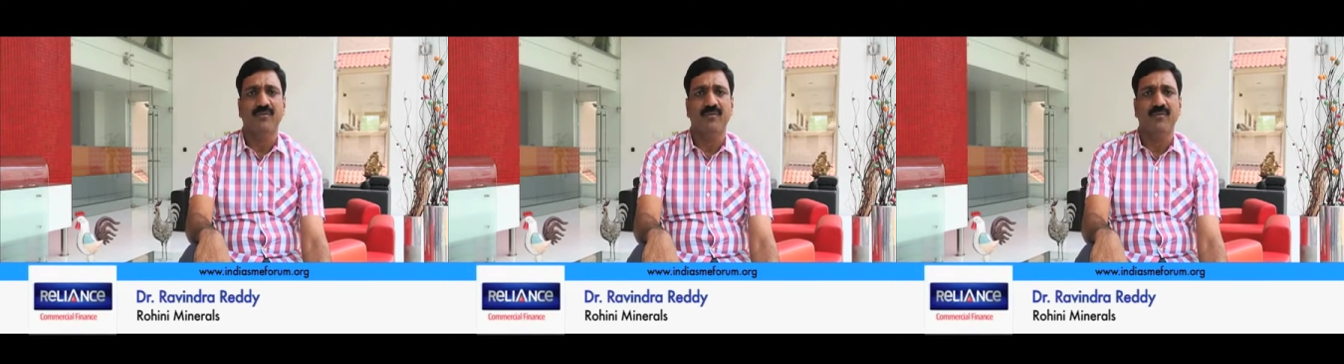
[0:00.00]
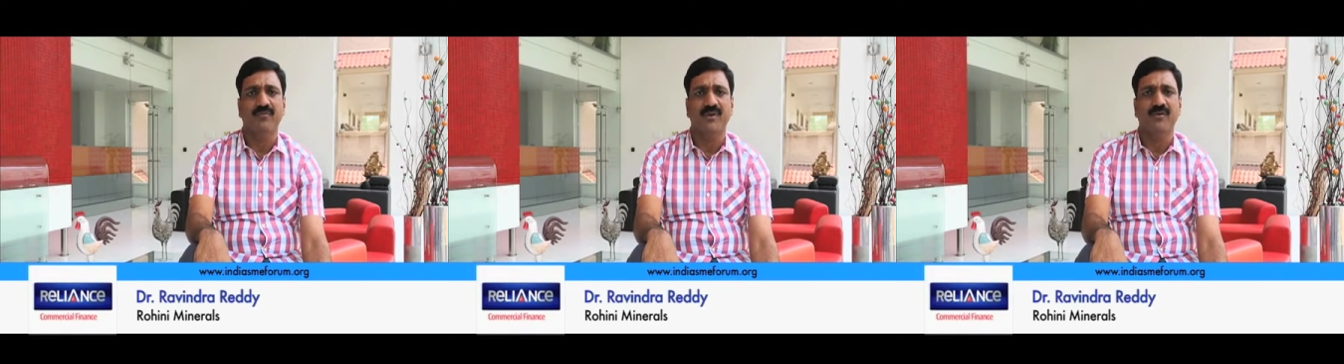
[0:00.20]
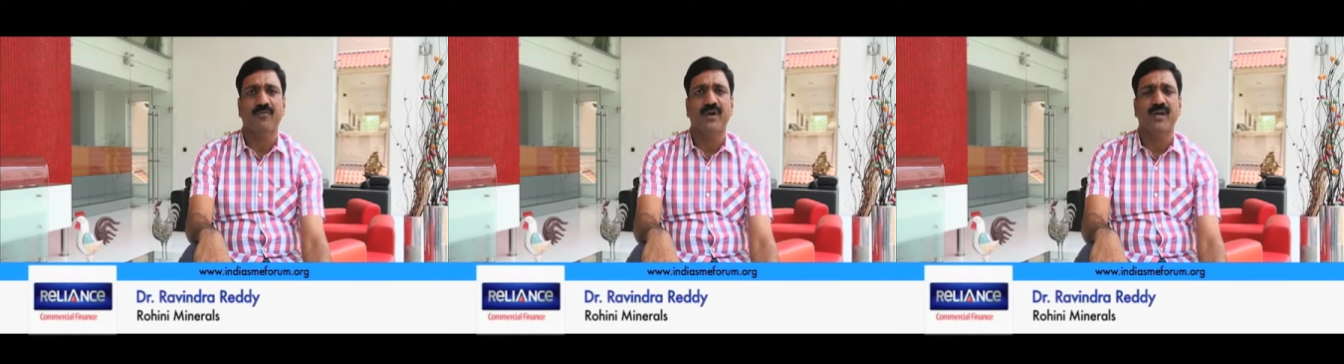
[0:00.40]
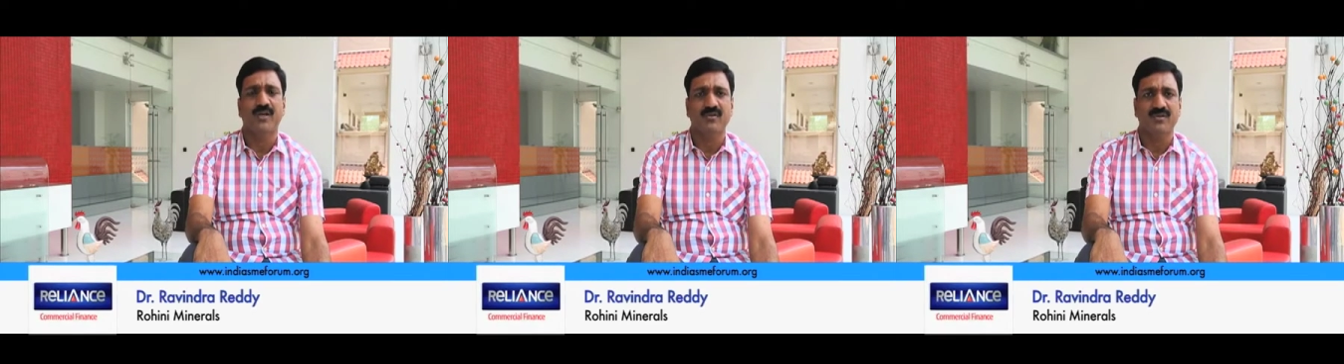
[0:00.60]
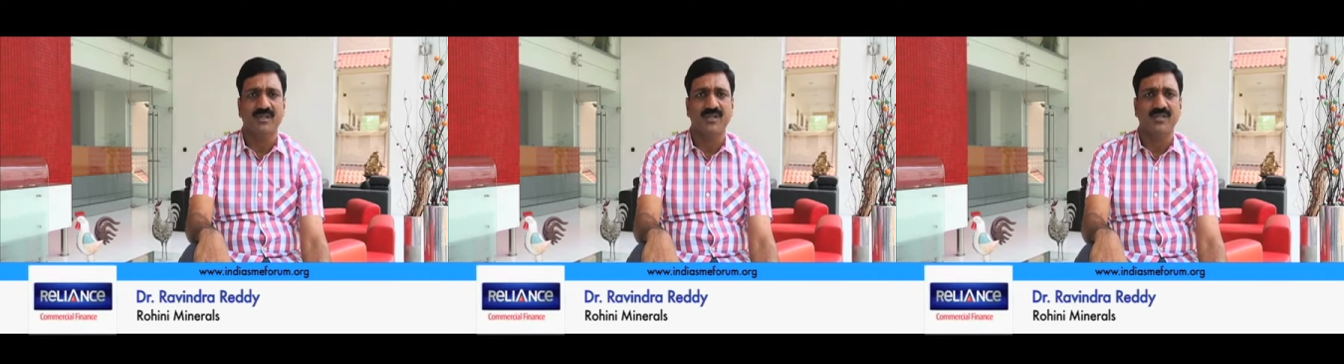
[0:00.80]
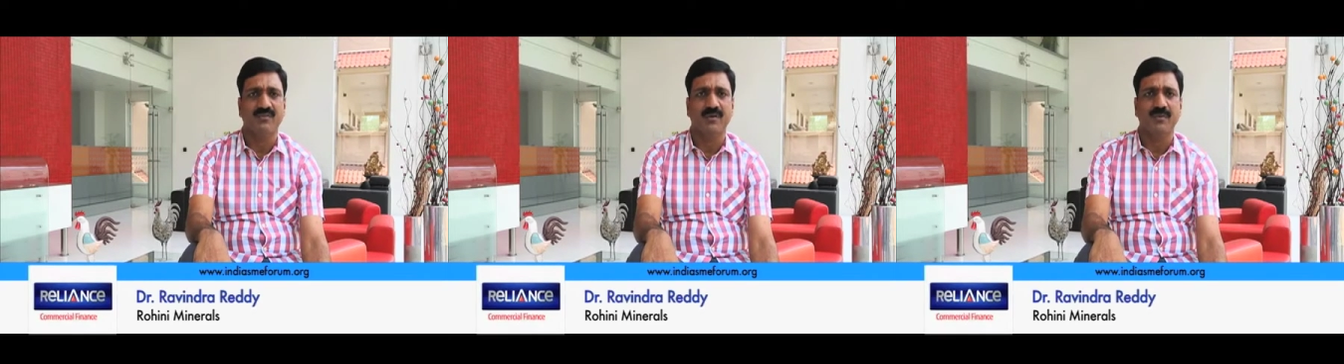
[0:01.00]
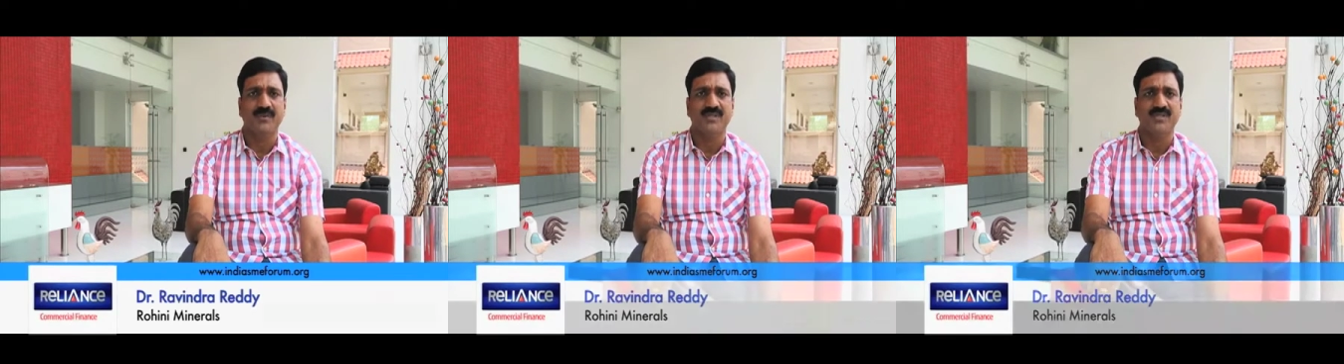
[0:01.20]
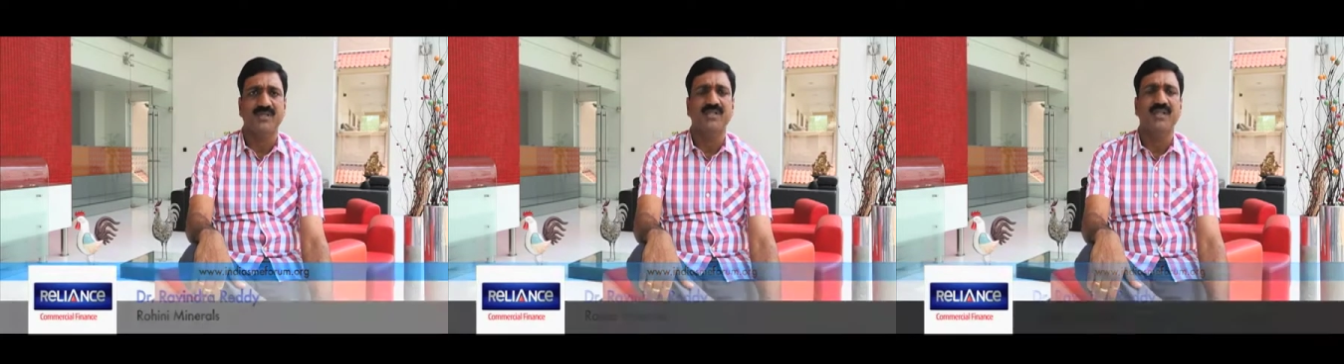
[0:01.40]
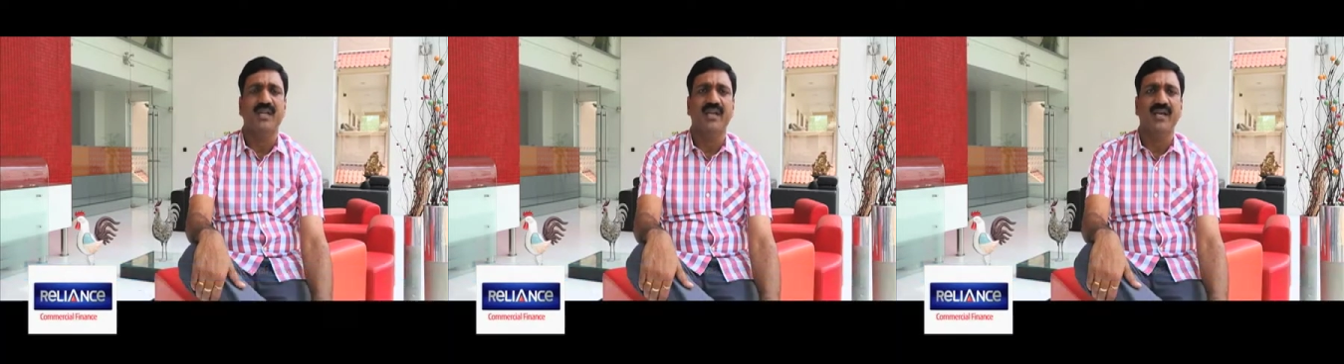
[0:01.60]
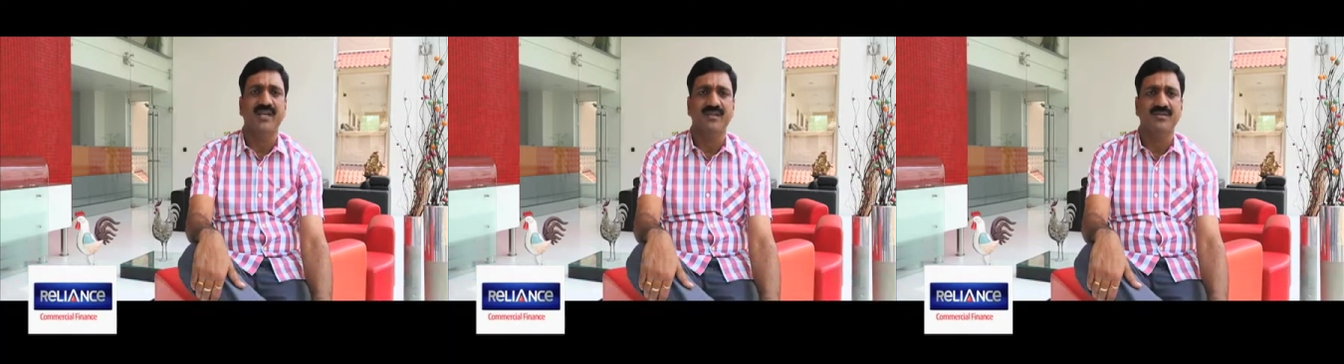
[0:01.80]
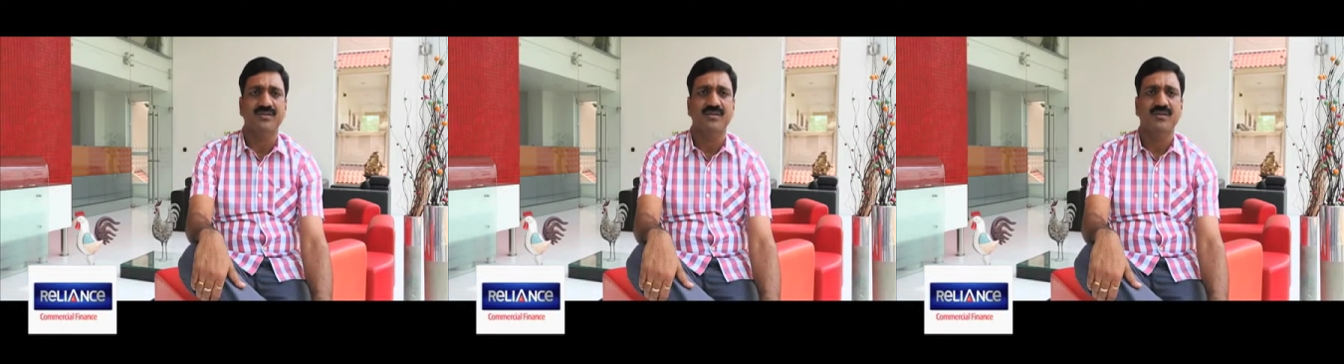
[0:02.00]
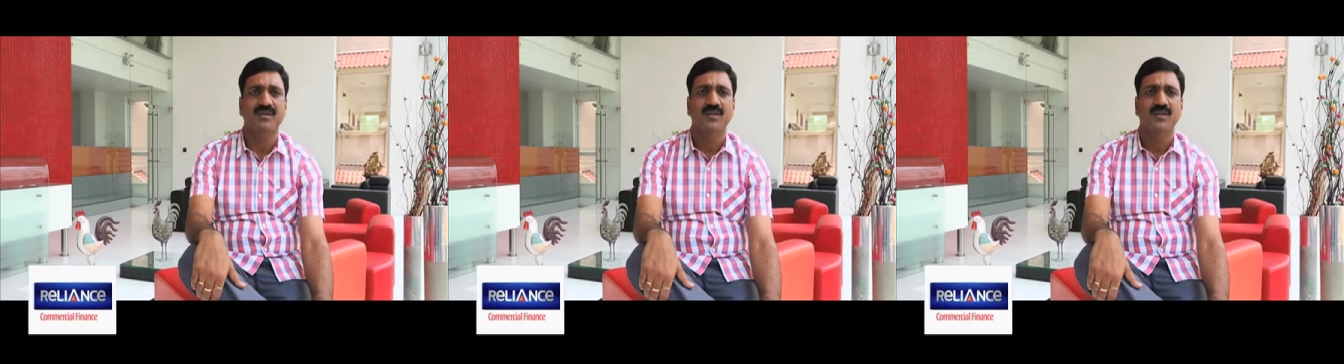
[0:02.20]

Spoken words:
55 to 65% in layers.